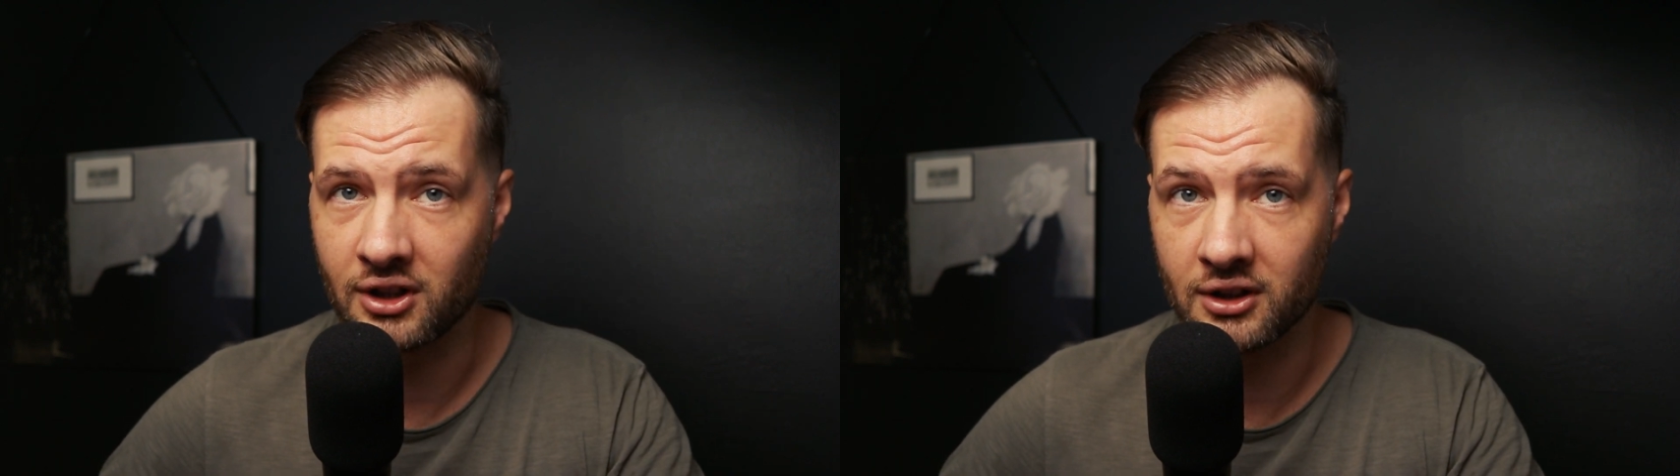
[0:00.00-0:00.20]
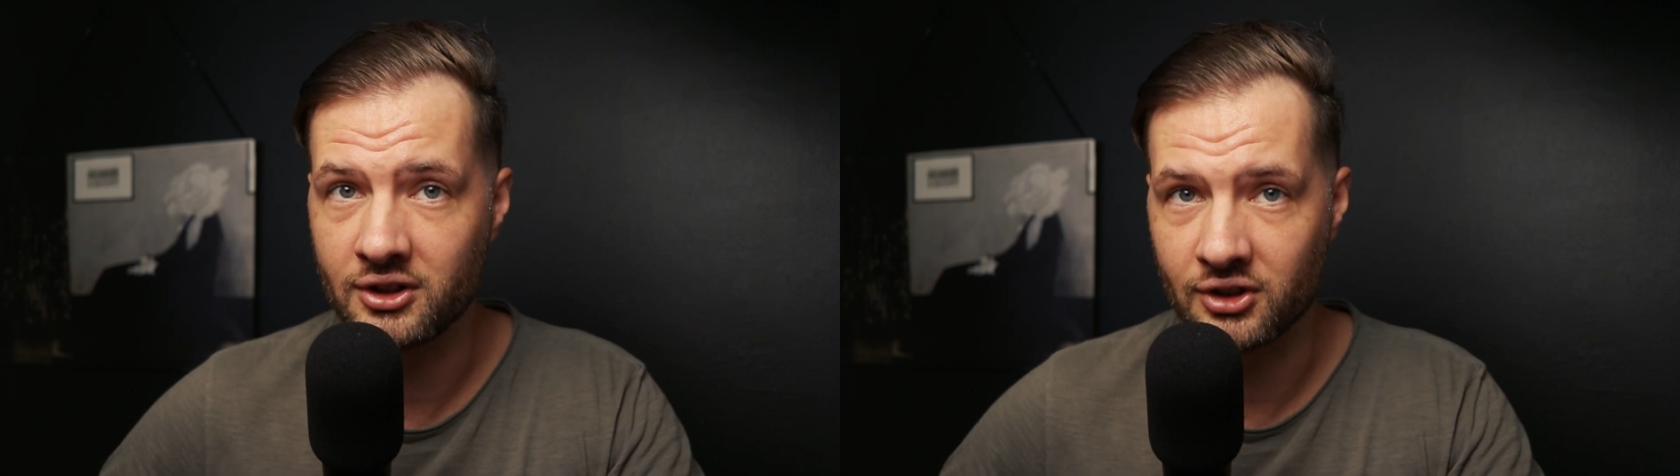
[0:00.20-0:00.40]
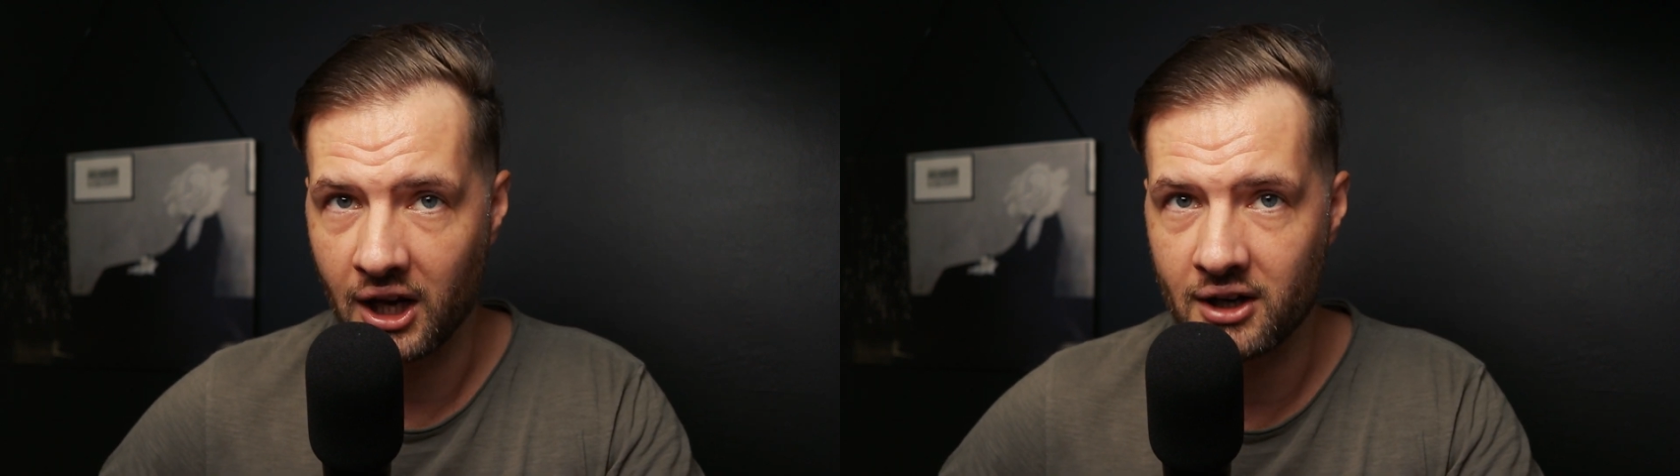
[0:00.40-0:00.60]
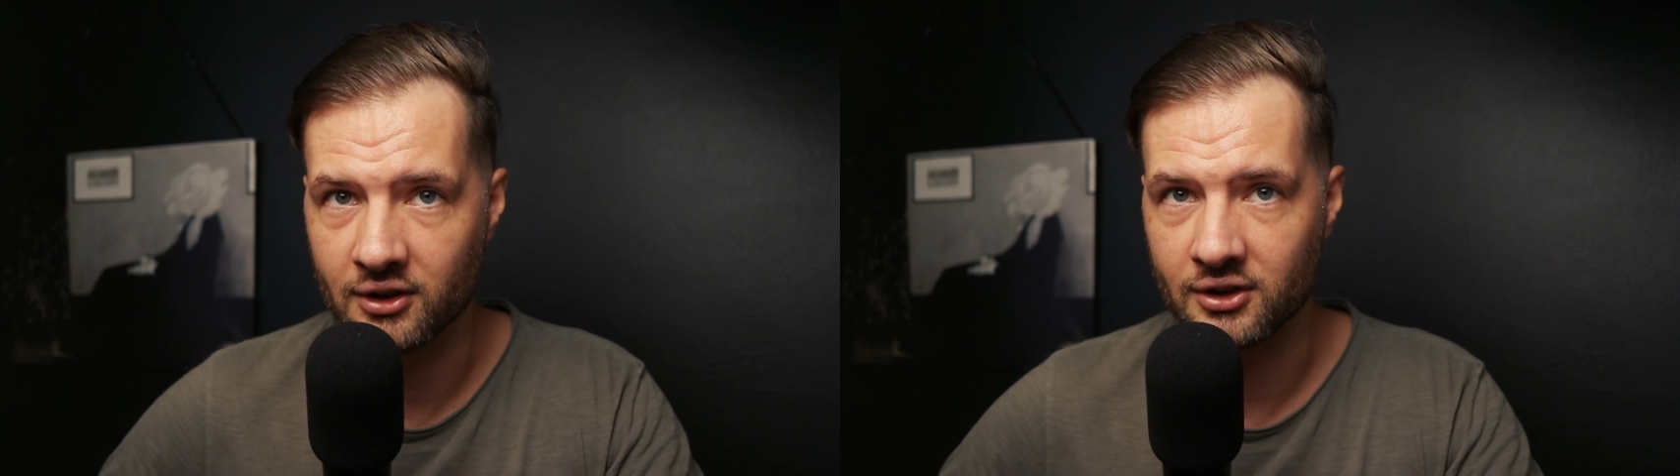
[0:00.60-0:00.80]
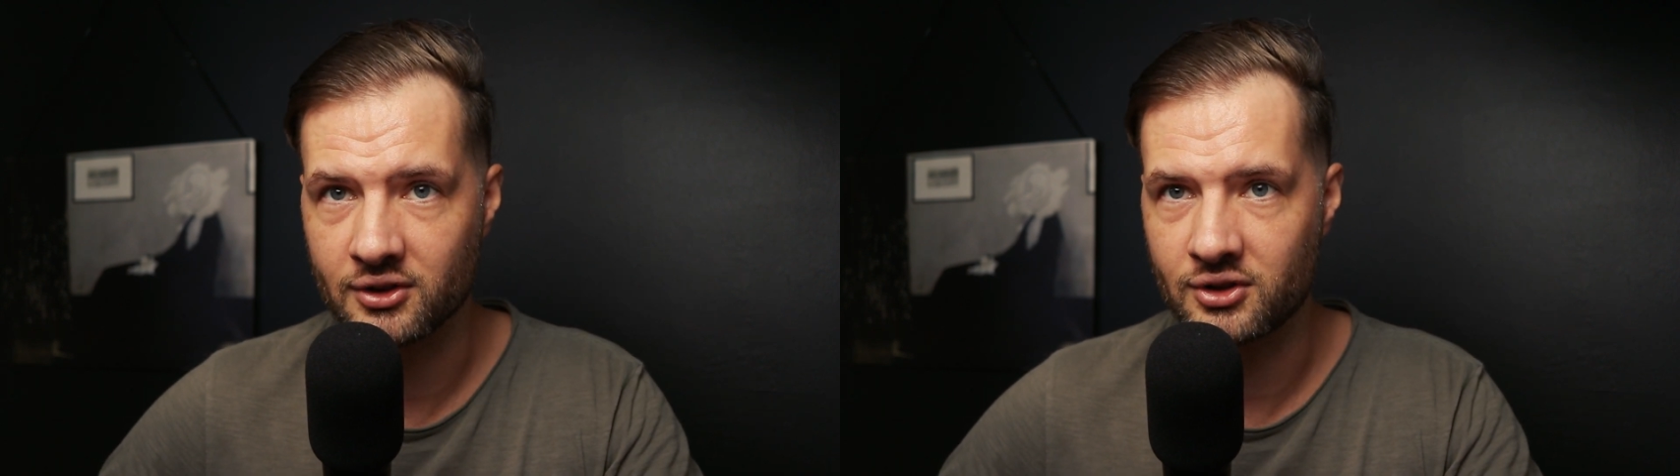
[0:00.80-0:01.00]
all these
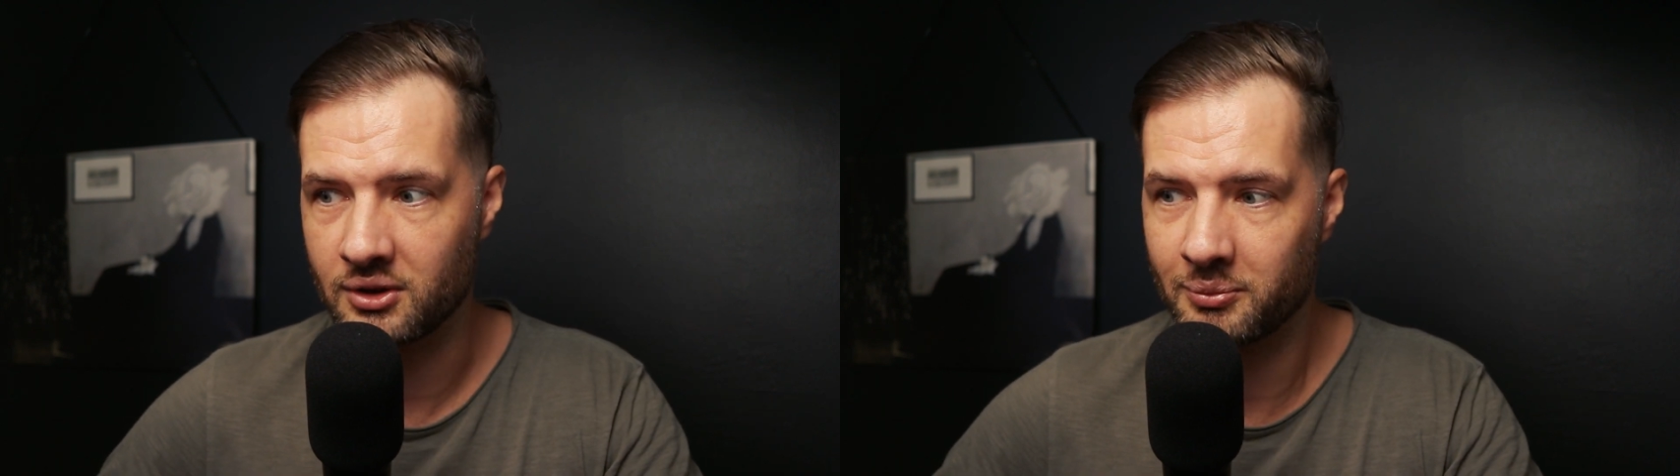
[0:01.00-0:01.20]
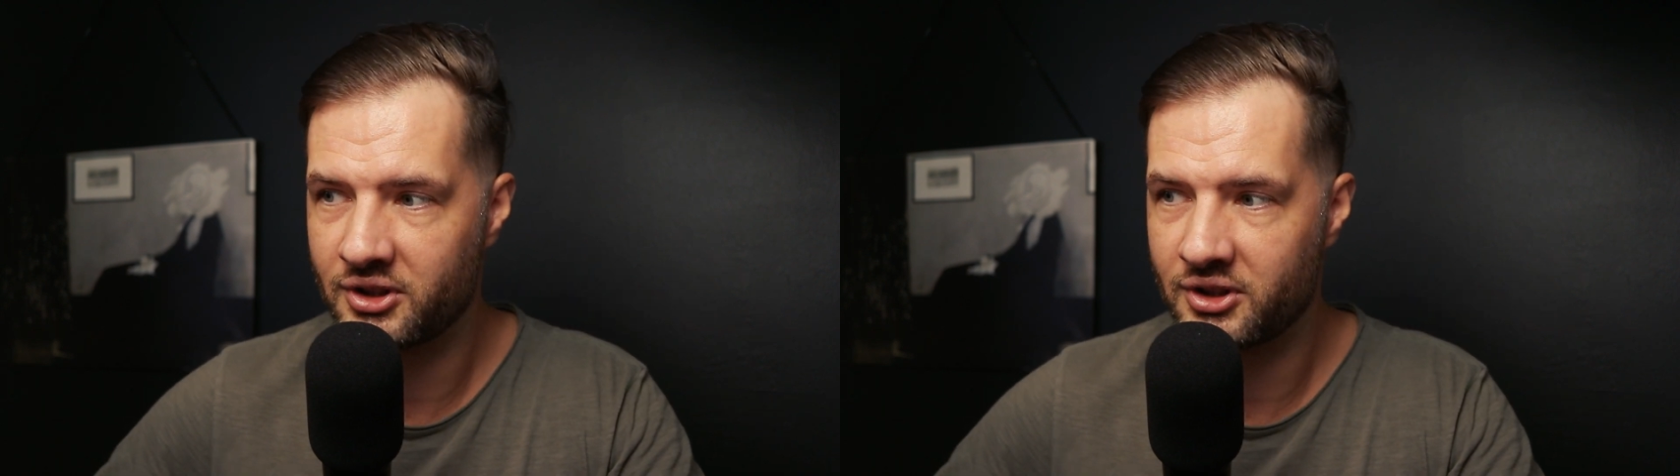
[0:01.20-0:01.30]
characters and